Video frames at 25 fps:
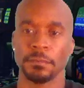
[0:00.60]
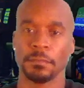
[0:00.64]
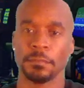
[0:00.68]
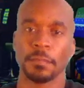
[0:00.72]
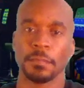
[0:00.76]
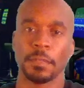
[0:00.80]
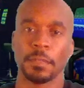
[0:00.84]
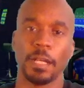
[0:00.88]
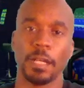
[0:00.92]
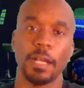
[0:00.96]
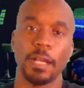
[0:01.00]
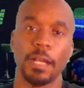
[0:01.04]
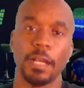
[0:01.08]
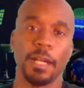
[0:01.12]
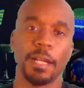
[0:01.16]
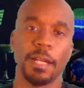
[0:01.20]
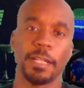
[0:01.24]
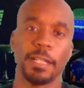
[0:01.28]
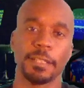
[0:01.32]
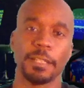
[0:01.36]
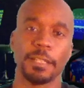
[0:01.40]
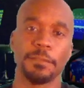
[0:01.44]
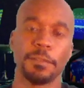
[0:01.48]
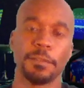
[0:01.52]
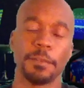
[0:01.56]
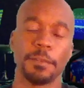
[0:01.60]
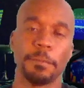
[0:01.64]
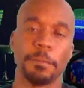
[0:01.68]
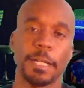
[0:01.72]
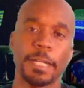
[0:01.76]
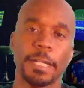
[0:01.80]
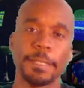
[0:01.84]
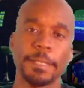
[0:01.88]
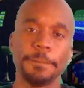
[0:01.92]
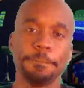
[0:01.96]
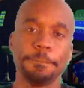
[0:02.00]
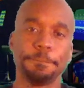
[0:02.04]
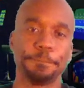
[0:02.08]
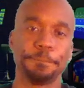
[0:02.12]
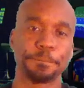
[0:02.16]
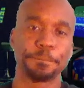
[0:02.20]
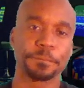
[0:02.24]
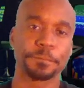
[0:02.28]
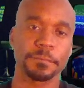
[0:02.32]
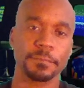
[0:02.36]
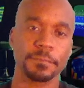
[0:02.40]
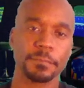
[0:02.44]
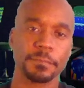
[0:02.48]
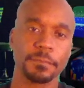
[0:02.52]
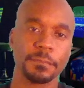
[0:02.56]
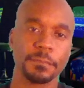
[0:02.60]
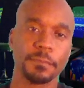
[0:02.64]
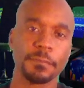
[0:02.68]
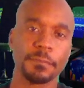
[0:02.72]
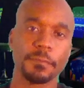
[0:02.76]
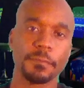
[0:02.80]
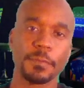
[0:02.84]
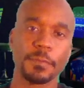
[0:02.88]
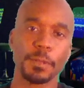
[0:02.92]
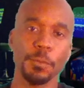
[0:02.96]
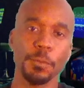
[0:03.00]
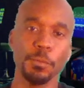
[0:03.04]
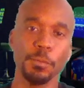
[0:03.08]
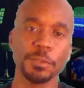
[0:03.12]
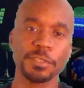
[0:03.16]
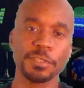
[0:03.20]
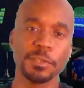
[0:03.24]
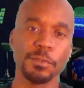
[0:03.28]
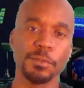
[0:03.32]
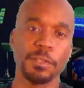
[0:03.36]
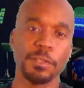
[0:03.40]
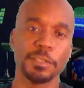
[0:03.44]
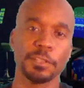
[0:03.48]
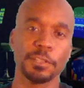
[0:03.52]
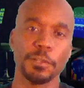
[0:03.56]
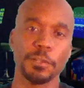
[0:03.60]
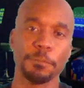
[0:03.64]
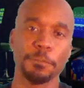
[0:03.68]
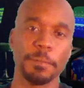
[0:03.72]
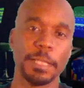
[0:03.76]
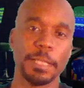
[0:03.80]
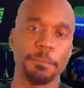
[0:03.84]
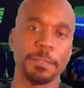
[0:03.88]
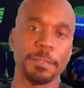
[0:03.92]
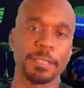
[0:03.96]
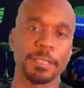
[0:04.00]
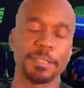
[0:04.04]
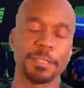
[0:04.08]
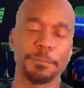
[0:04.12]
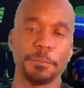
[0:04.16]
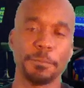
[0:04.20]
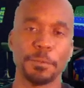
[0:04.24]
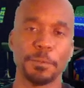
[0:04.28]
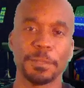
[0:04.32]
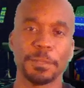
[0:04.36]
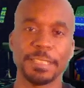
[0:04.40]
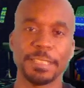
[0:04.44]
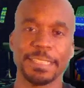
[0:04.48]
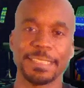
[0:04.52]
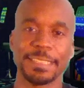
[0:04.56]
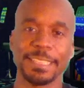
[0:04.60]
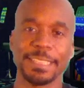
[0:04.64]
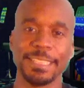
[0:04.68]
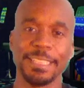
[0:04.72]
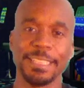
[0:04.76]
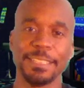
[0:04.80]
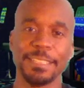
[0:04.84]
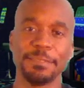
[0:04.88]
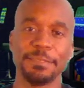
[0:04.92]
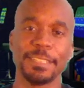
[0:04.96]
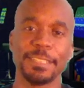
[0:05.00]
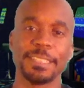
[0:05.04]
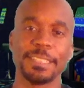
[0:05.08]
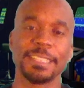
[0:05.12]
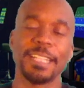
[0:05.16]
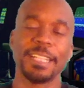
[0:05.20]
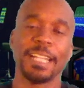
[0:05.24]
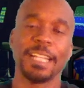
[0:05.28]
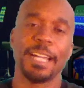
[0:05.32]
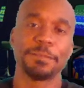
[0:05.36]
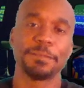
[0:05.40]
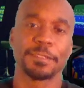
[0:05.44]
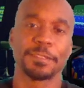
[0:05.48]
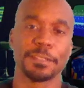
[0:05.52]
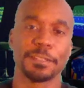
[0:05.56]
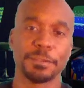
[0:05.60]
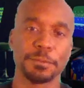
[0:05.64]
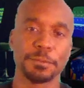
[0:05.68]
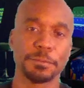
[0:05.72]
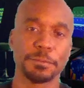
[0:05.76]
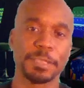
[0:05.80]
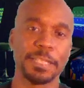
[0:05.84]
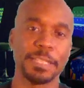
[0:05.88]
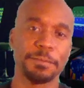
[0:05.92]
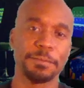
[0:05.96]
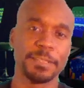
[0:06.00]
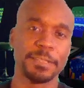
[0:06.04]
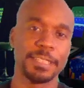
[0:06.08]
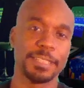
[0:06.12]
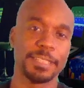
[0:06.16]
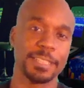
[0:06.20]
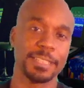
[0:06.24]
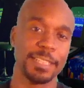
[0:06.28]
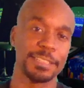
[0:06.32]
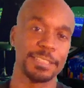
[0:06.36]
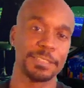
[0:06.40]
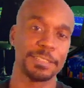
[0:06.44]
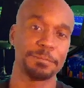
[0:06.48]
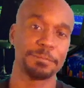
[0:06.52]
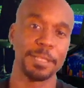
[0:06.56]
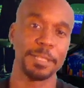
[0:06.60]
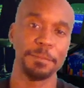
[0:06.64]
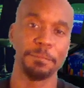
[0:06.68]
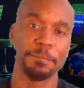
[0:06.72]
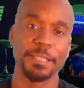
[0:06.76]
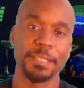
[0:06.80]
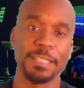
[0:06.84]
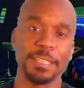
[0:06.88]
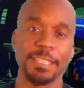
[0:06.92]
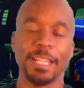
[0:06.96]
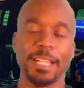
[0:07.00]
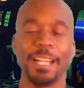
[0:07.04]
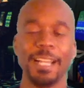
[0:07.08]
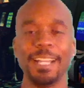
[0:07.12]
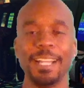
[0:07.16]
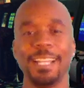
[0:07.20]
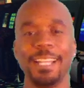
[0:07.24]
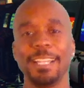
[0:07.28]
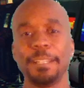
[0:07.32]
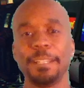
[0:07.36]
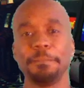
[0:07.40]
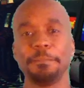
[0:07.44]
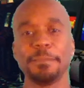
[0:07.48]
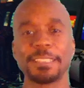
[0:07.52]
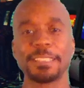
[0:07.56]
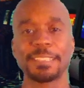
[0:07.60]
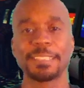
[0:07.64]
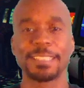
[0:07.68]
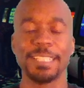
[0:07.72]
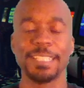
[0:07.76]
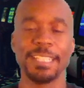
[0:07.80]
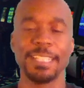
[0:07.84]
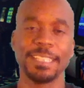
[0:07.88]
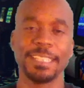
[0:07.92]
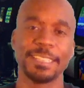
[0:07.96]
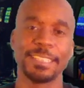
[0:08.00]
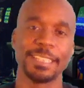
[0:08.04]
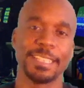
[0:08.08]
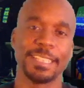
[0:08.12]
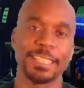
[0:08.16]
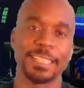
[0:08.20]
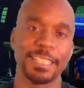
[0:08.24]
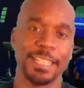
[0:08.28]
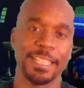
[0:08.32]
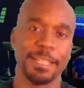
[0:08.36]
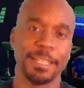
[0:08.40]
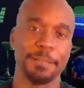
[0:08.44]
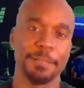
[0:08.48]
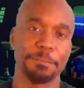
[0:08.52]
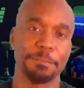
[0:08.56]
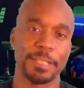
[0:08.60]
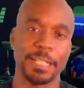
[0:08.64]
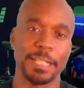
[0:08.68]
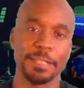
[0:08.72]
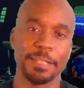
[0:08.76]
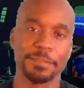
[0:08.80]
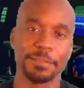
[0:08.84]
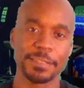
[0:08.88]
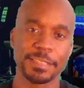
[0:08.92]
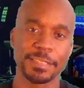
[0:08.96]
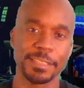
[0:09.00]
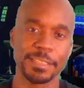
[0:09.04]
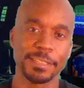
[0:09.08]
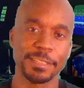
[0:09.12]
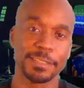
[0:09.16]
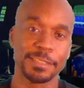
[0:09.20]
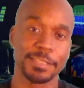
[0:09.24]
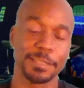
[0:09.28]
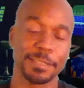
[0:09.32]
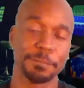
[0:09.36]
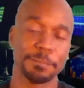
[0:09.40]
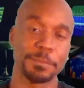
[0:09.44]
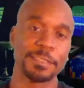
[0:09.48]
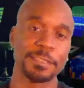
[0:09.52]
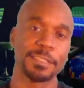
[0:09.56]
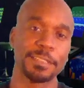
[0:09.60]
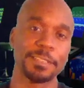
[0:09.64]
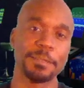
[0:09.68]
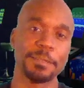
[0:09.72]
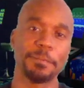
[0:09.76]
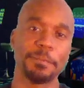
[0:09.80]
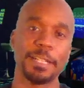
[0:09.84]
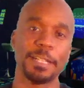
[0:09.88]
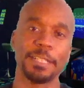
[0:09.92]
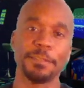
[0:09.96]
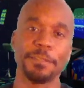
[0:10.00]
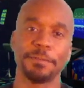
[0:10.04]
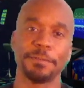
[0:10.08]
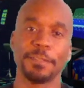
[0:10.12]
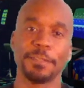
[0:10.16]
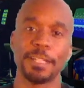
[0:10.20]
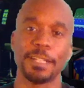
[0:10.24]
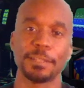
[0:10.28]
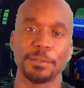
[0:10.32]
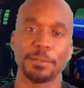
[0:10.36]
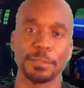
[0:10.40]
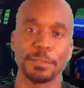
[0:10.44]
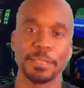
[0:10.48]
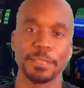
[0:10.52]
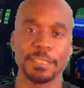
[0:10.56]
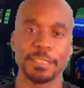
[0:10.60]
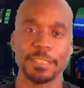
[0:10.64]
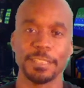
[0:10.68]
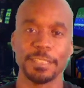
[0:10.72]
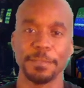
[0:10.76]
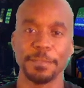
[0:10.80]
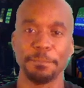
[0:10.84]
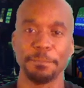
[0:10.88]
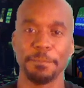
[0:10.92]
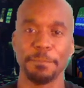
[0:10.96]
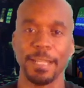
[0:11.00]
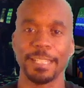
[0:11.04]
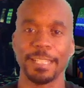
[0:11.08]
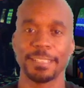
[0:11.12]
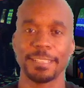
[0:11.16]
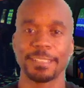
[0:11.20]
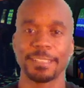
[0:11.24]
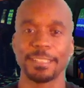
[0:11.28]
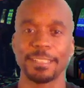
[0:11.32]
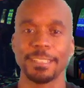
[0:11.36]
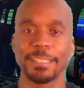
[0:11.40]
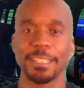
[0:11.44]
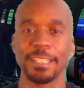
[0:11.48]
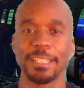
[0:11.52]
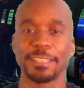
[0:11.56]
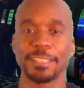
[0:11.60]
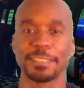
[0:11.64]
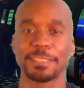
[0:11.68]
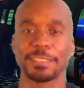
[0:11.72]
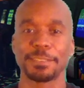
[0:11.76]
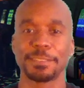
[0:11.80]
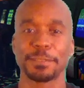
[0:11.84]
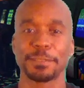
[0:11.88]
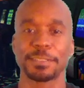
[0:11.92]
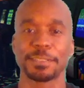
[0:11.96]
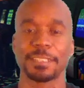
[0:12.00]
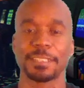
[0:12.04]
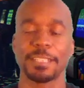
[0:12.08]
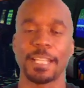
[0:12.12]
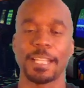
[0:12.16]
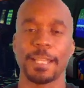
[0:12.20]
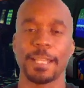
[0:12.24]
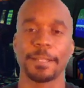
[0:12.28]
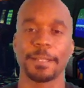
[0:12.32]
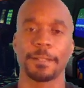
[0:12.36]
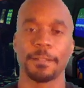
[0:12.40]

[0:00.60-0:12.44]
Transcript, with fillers: All right, everybody. What's going on, baby? Good morning, good evening, good afternoon, whatever the case may be. I am Mr. Ignut The Camp Life, still 10% body fat, holding nothing back, cutting haters no slack.